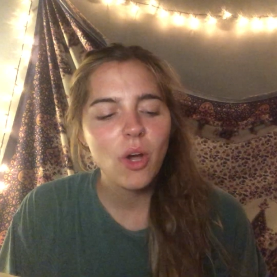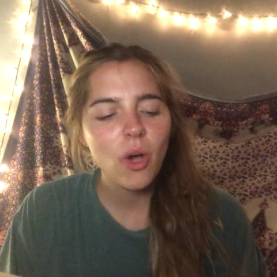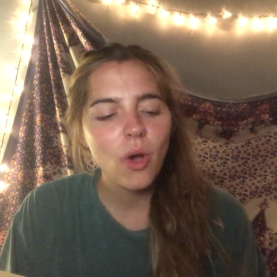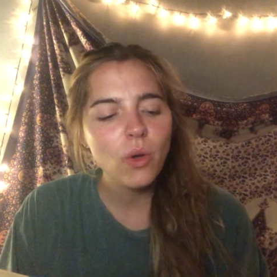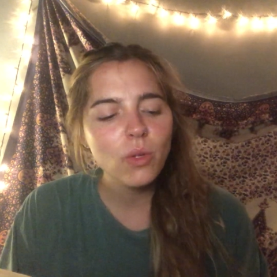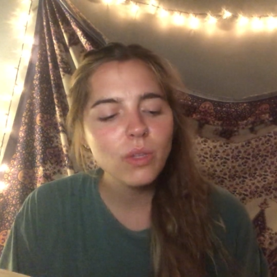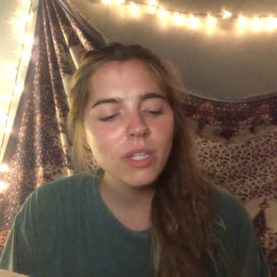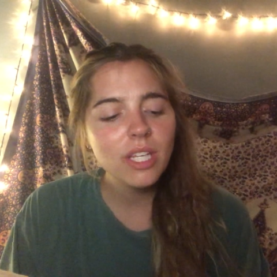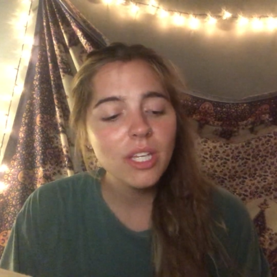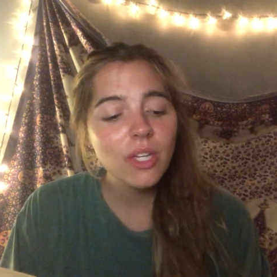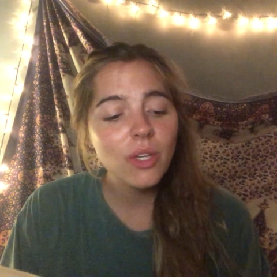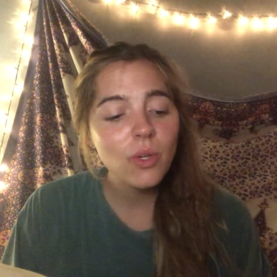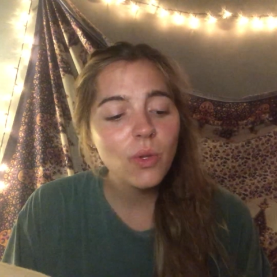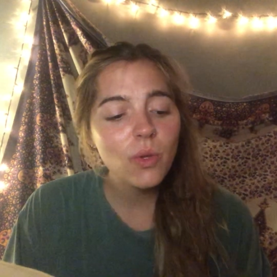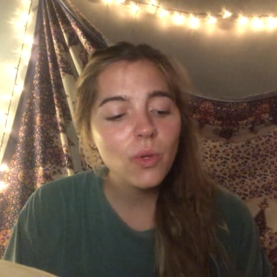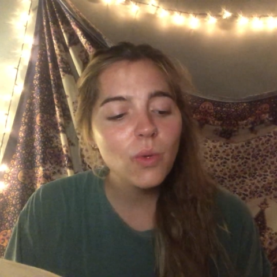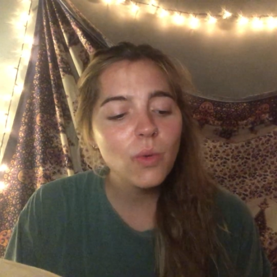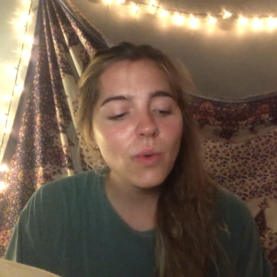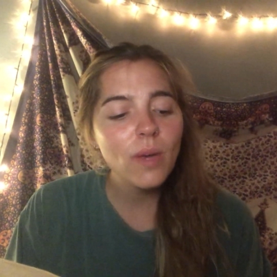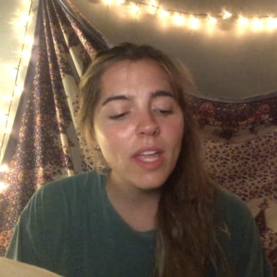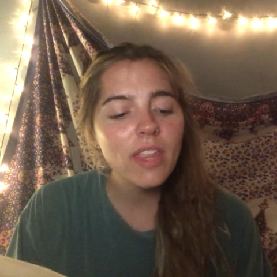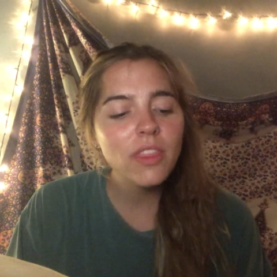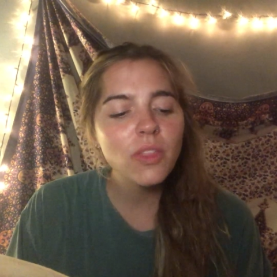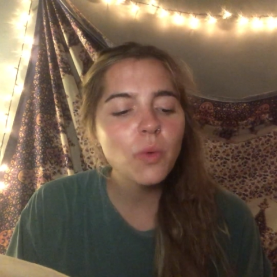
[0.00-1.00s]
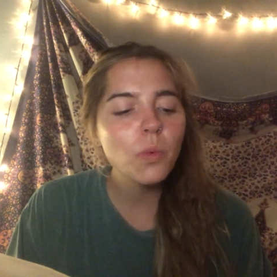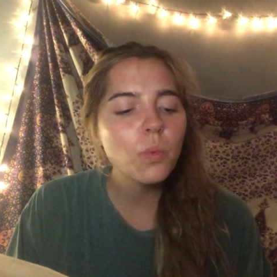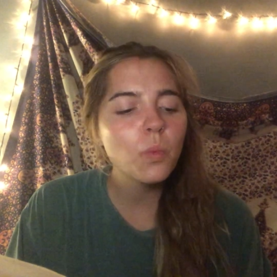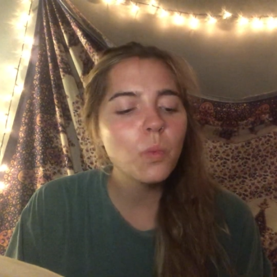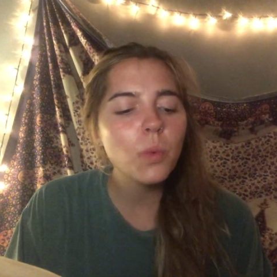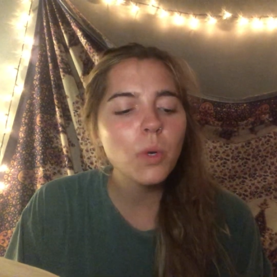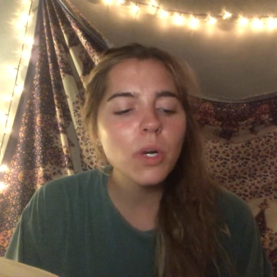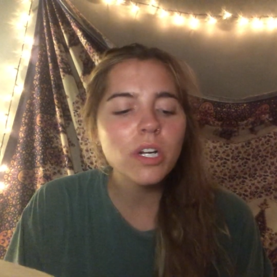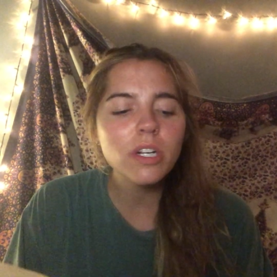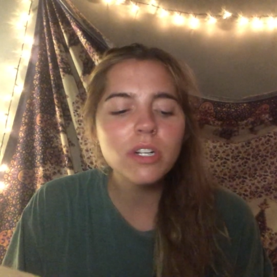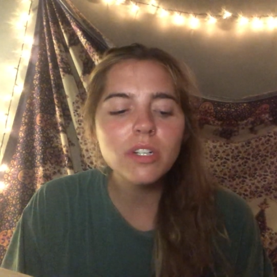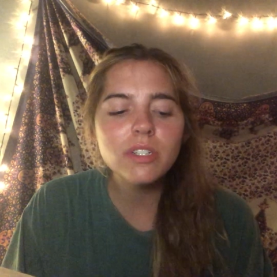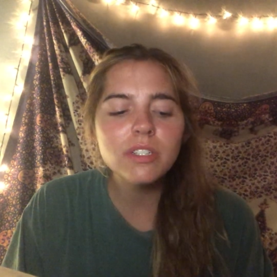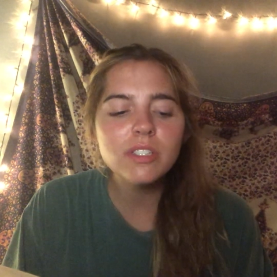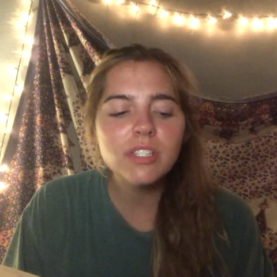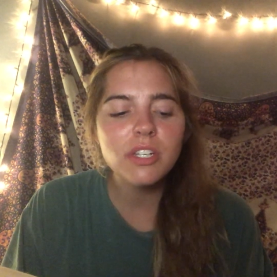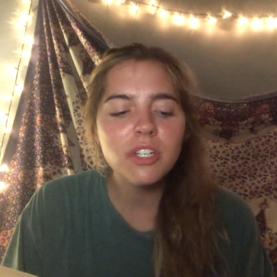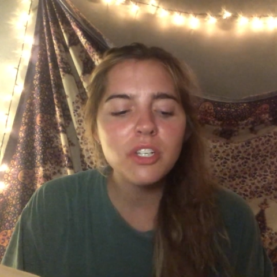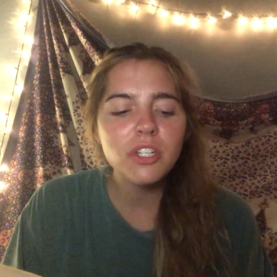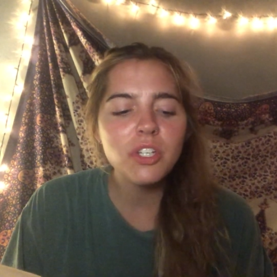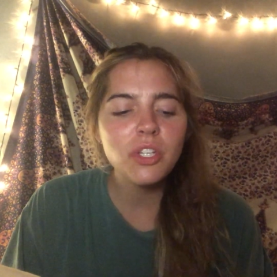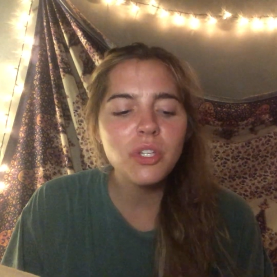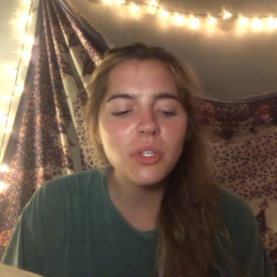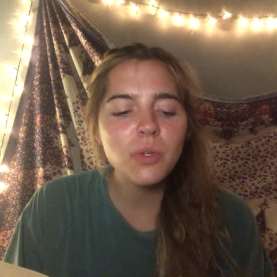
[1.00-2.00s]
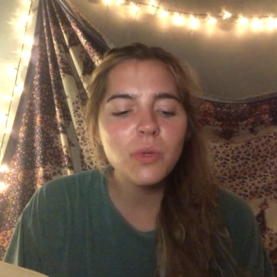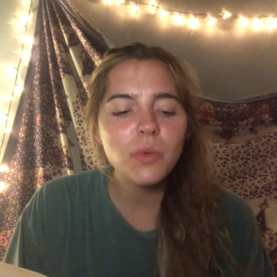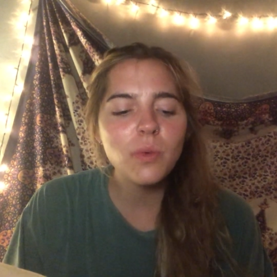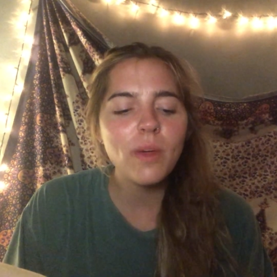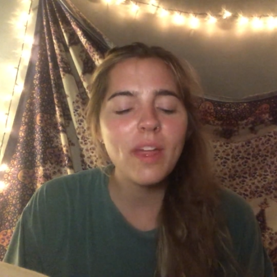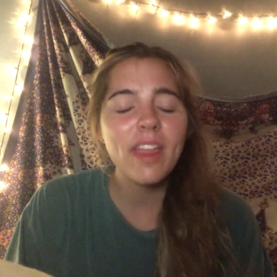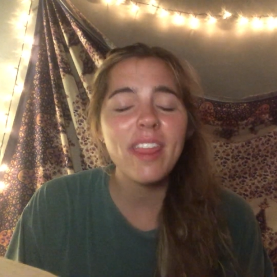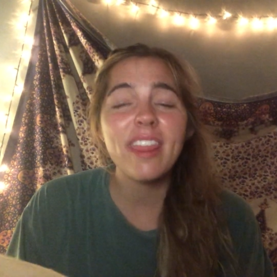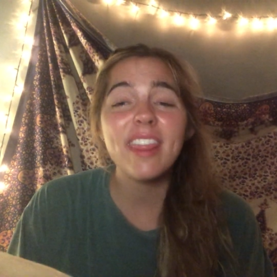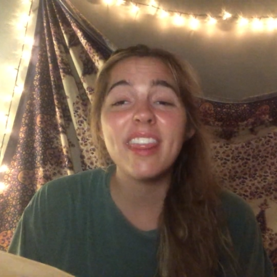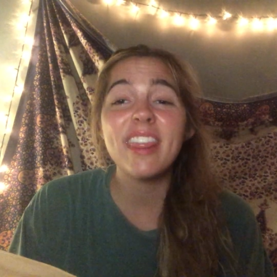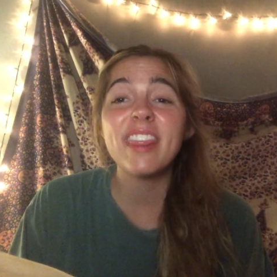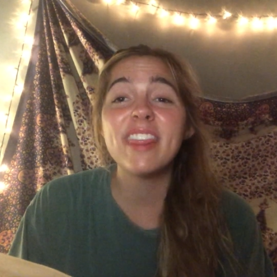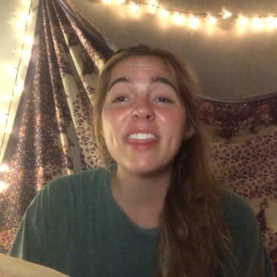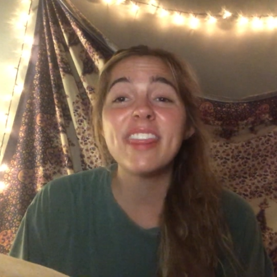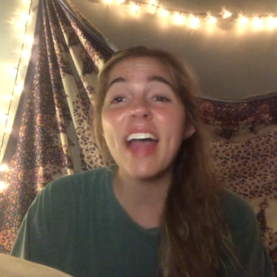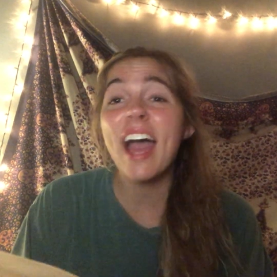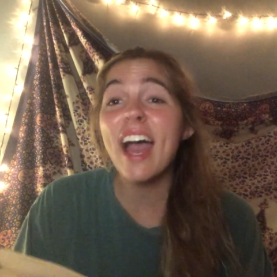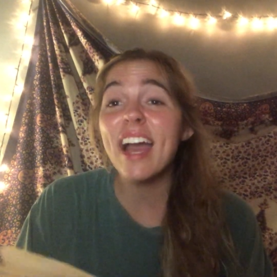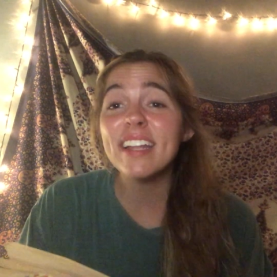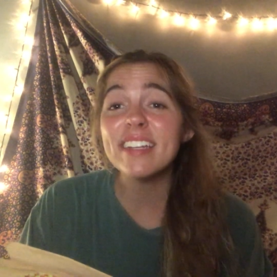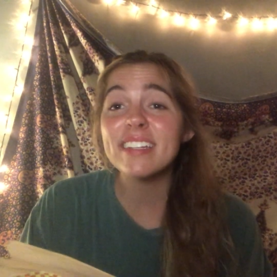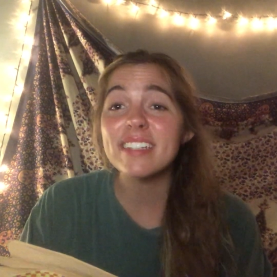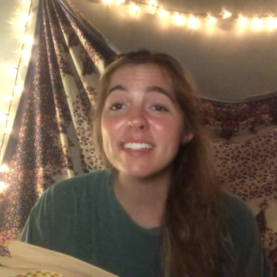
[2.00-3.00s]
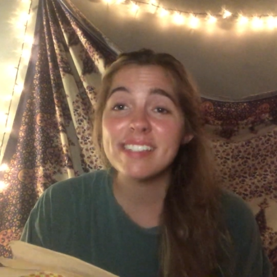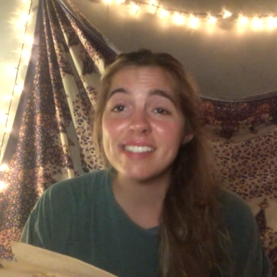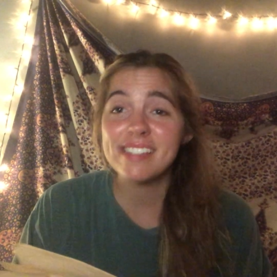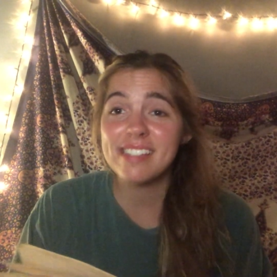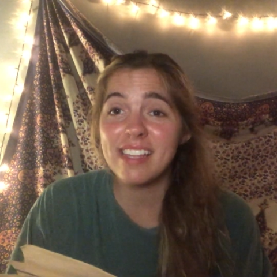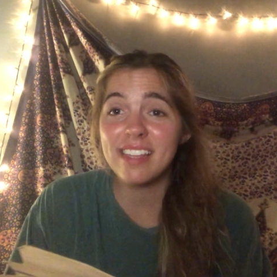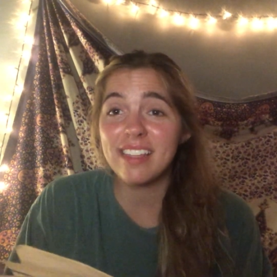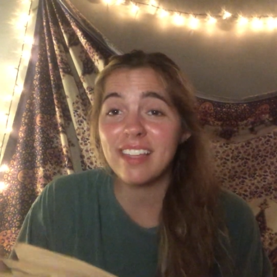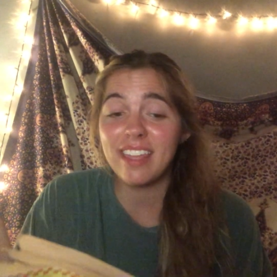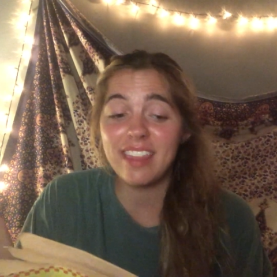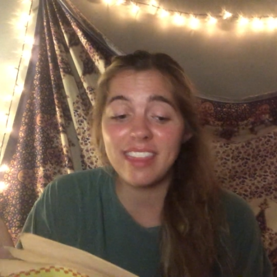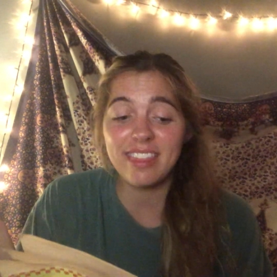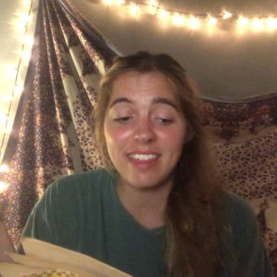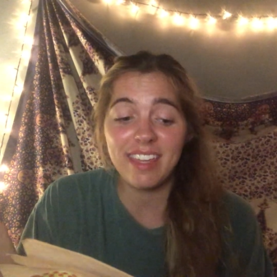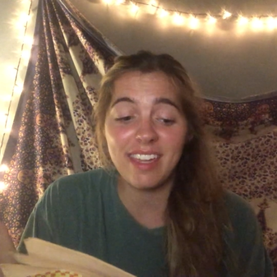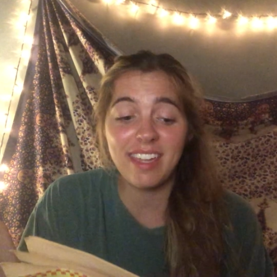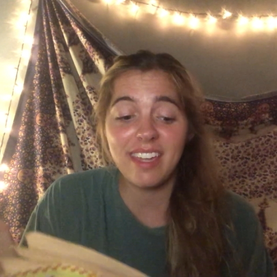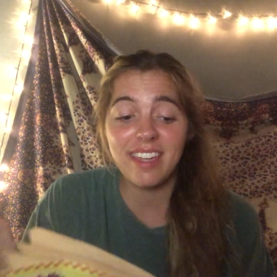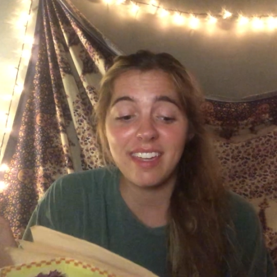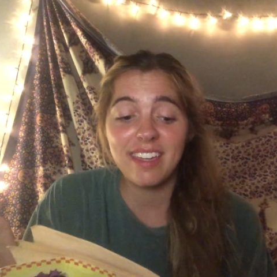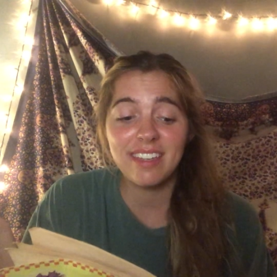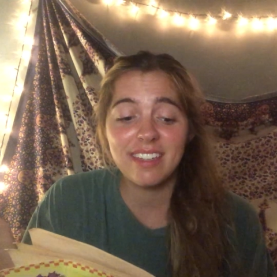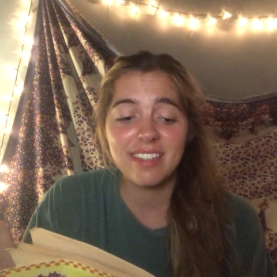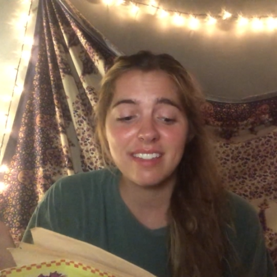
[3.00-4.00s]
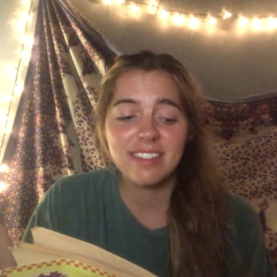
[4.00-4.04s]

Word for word: Only who in the world knew that silly thing?